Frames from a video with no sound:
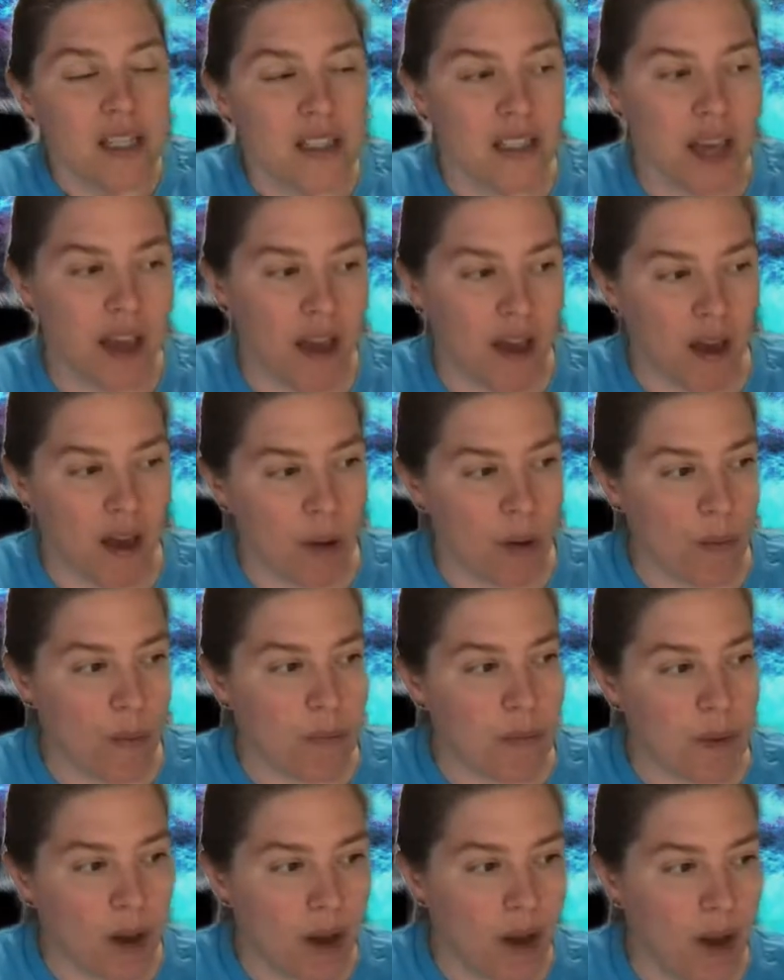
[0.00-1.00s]
to
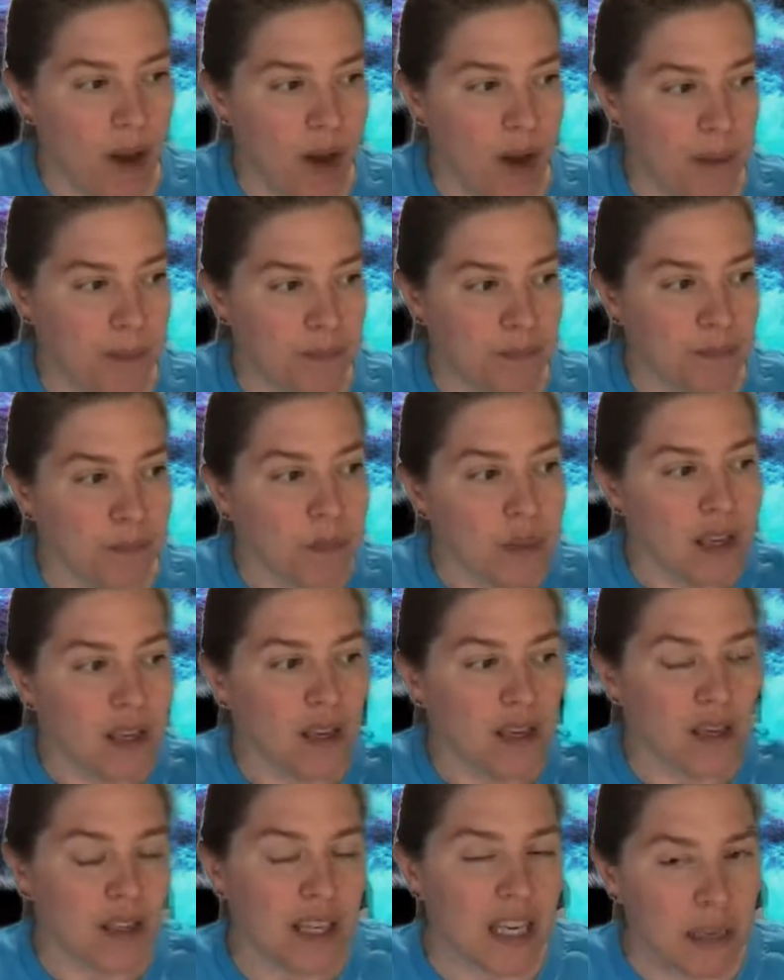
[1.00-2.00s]
help
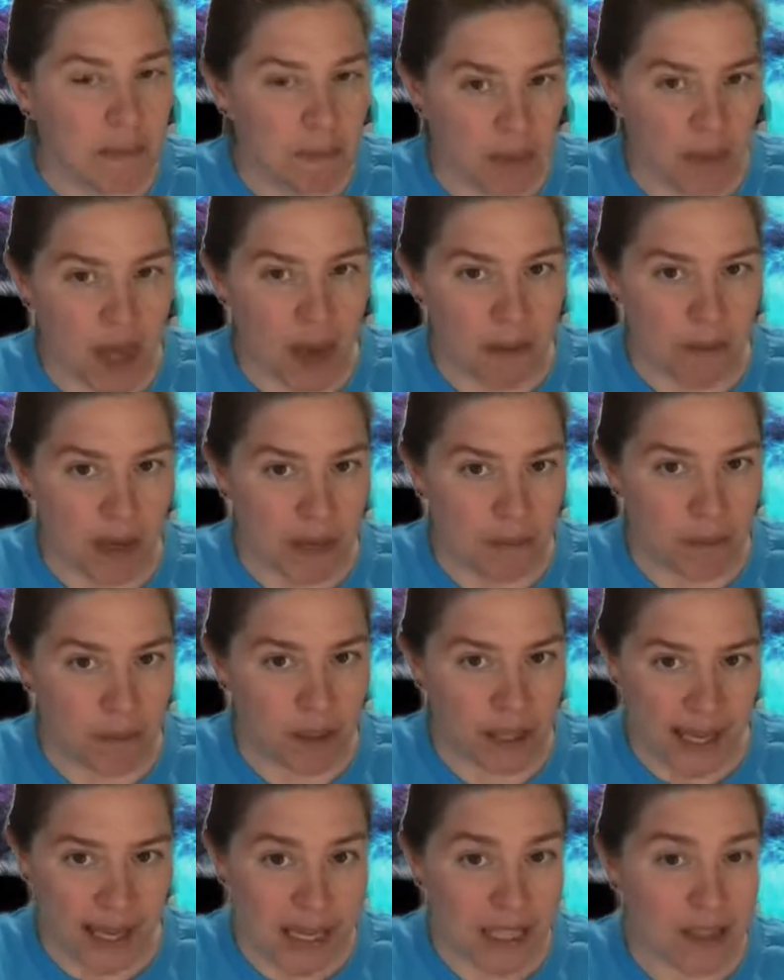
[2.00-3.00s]
keep them in
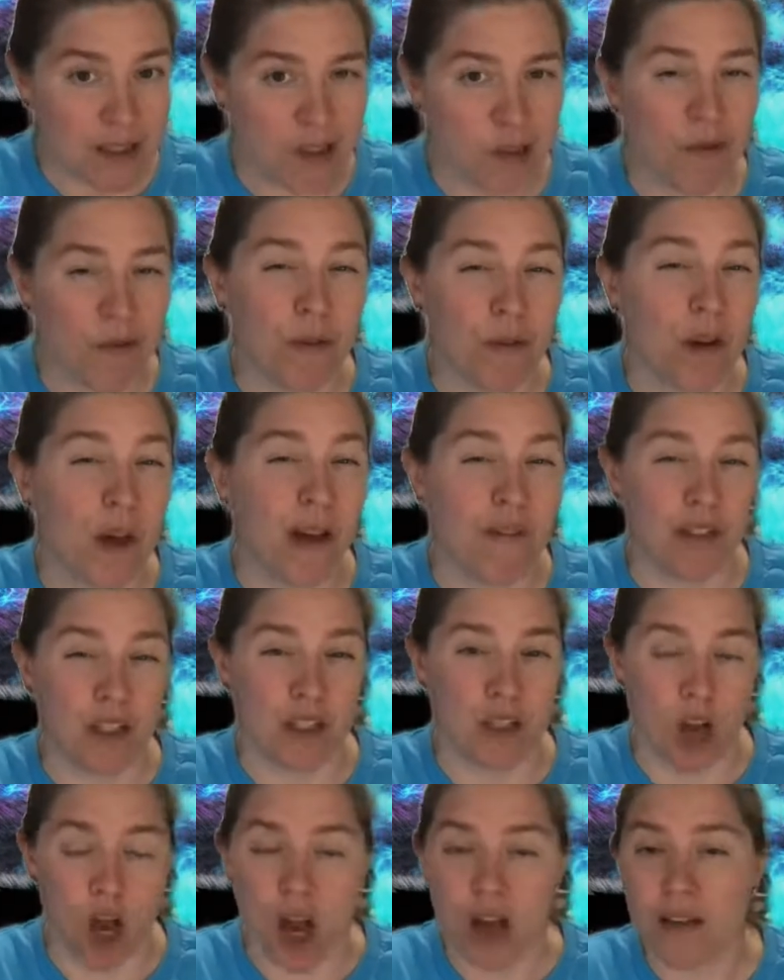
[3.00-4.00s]
place. So if you have a
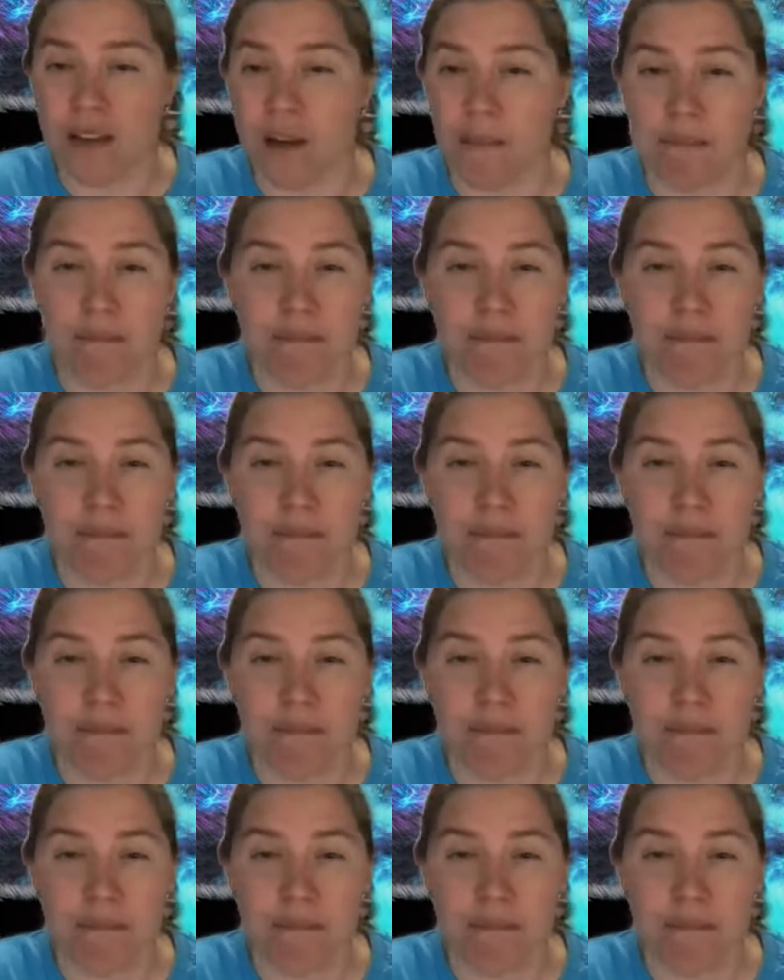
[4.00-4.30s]
dog that